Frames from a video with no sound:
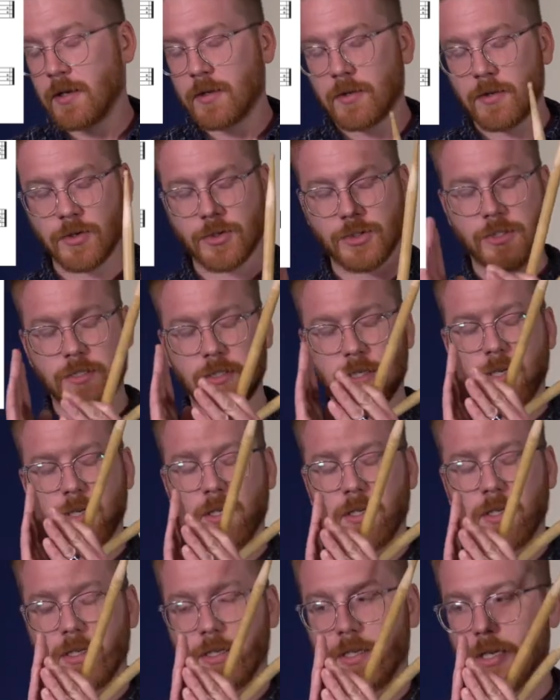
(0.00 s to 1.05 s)
there's
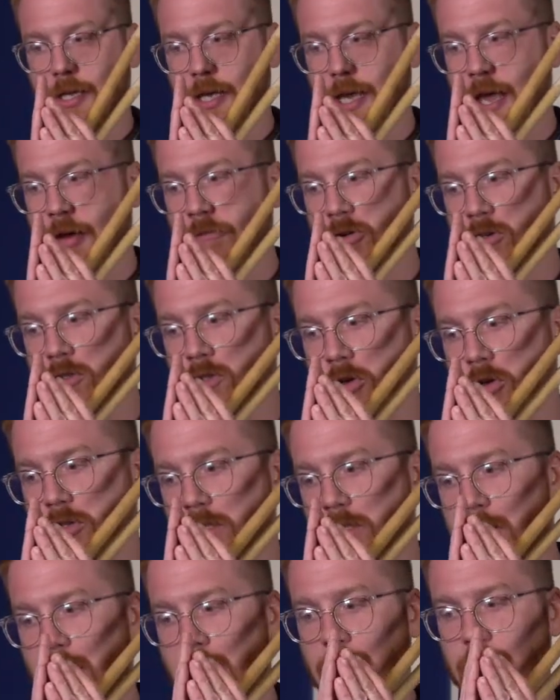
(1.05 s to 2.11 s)
still ever so
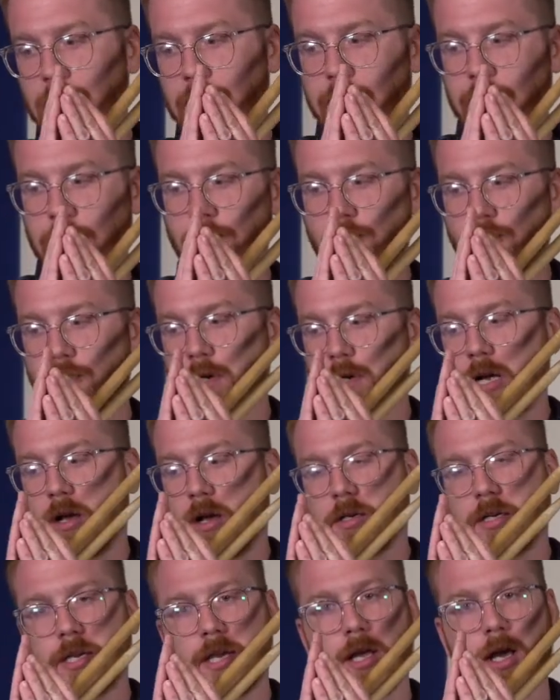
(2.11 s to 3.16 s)
slightly where I'll
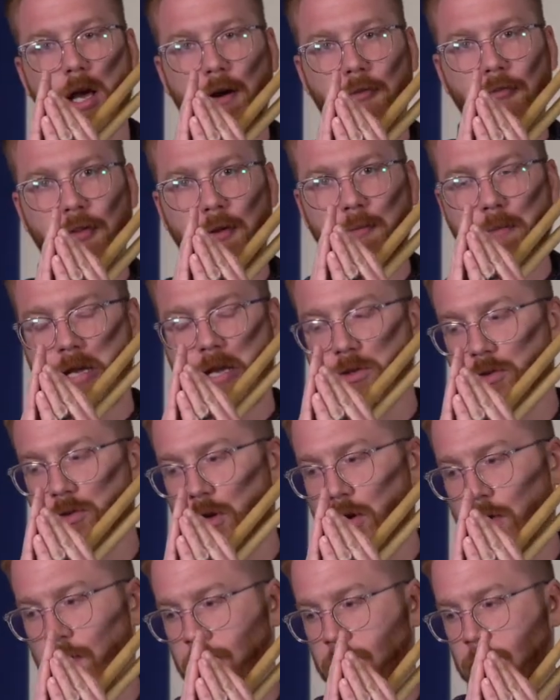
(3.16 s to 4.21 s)
get off the
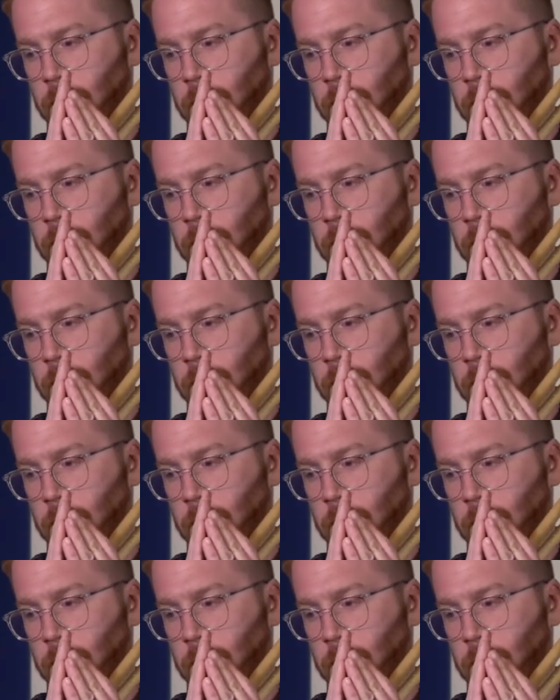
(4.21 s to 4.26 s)
metronome.